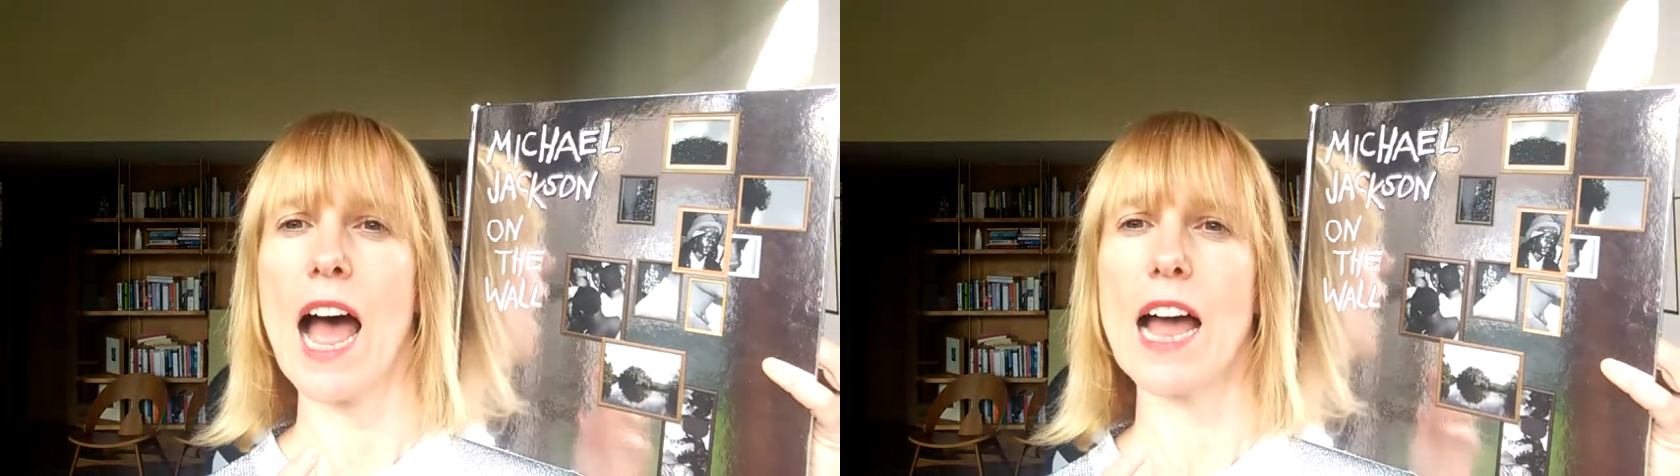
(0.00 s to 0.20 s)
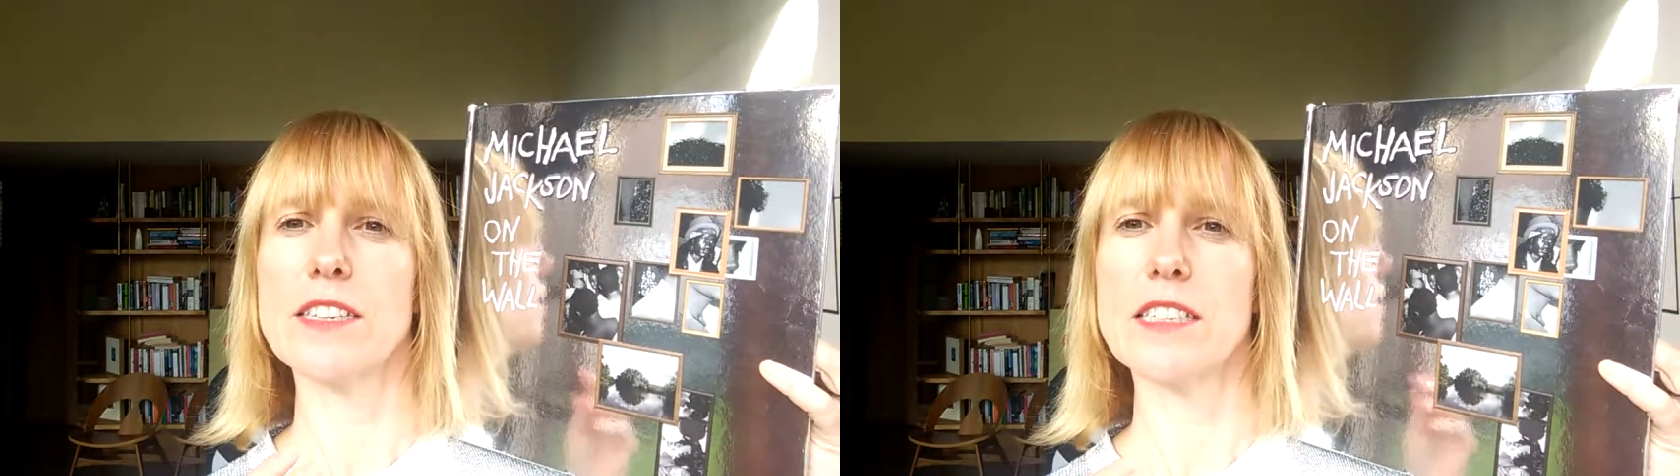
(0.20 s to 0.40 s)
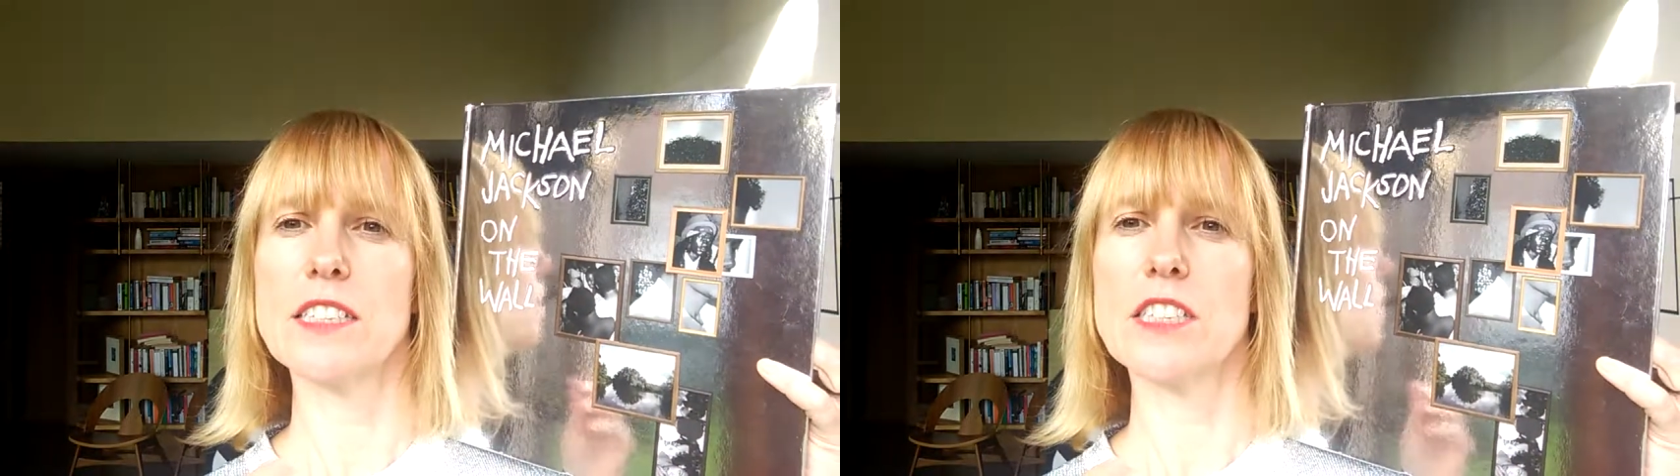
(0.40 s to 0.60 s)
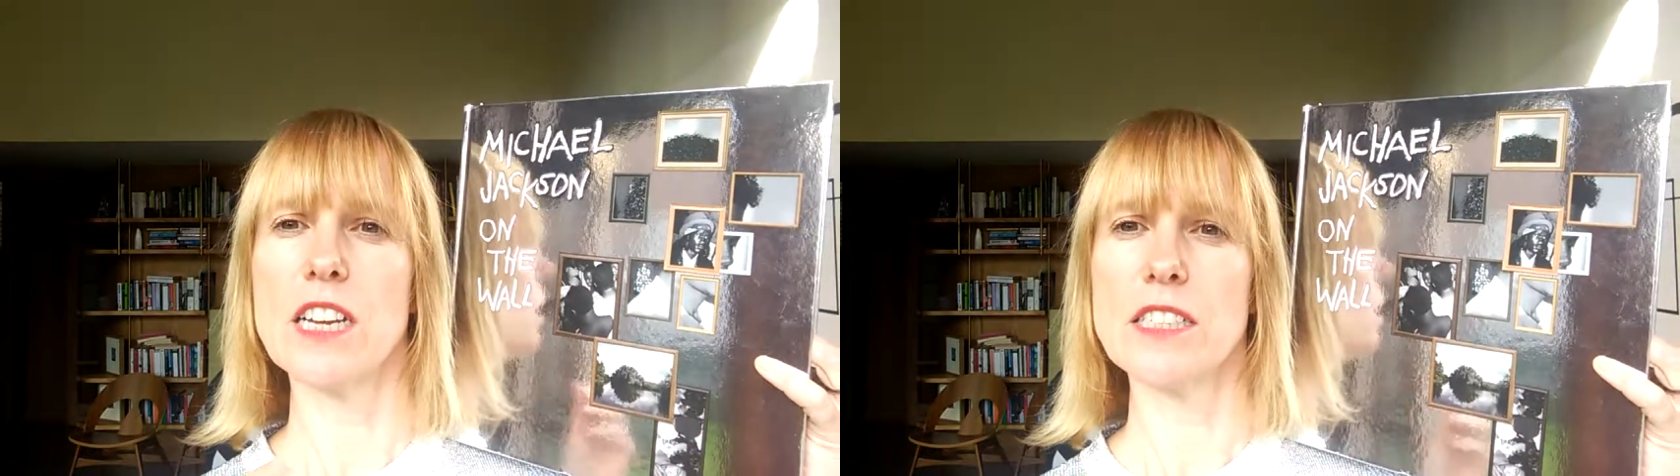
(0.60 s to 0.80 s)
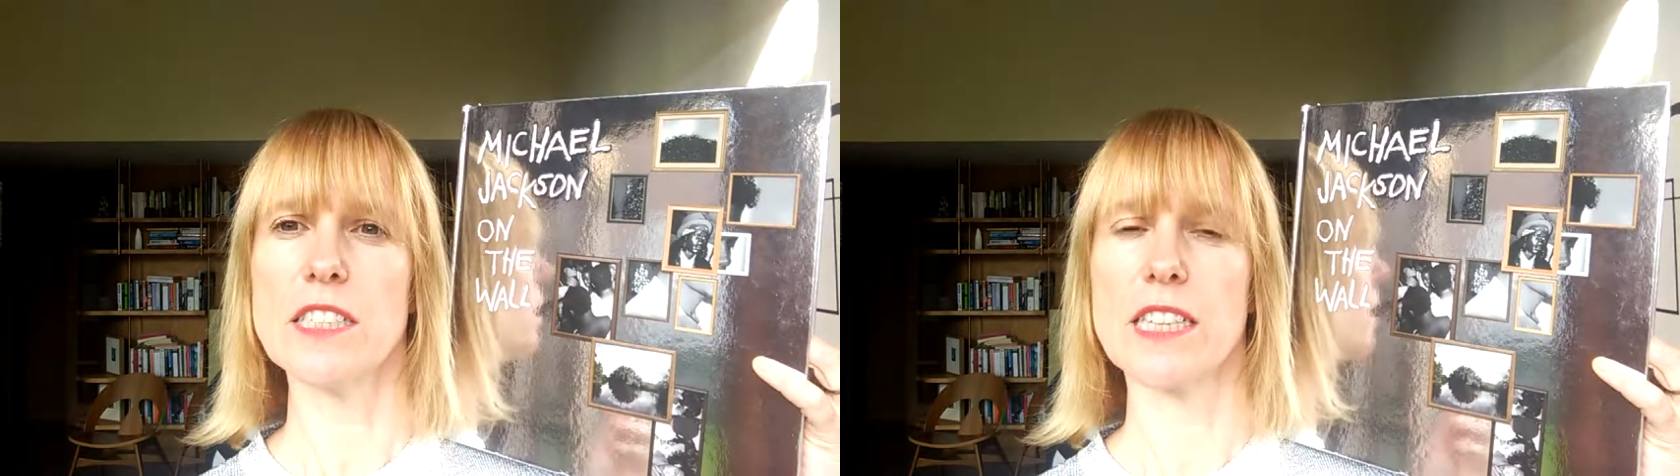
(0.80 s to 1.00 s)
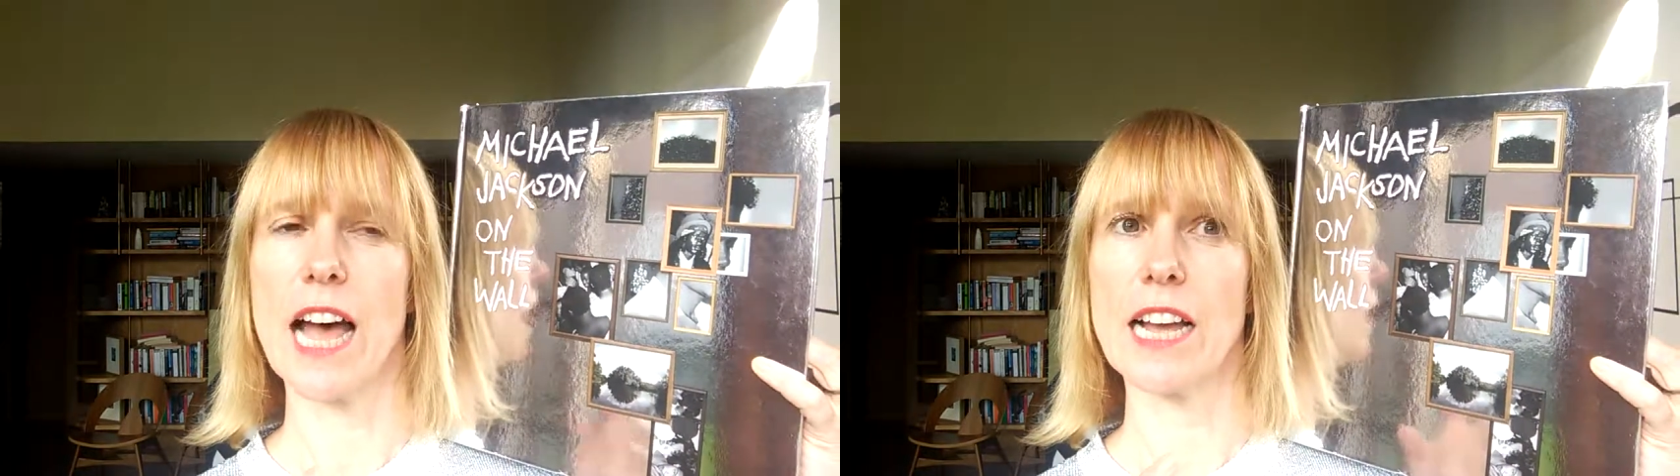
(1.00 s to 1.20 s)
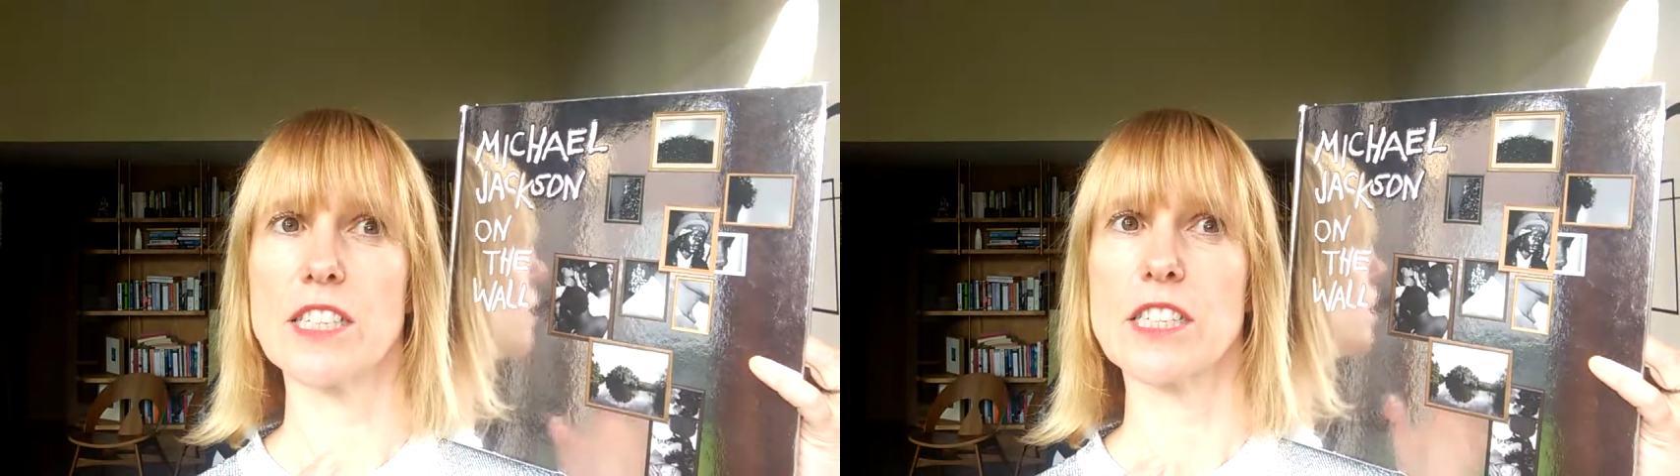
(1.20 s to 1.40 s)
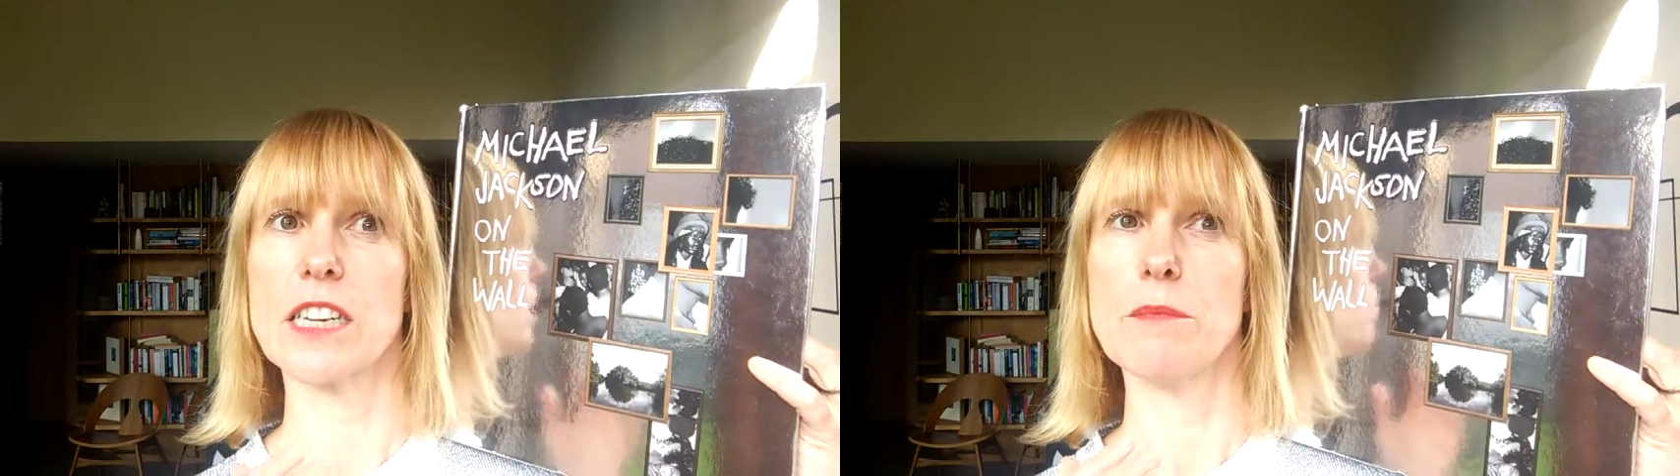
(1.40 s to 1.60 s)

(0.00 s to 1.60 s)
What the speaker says: and does that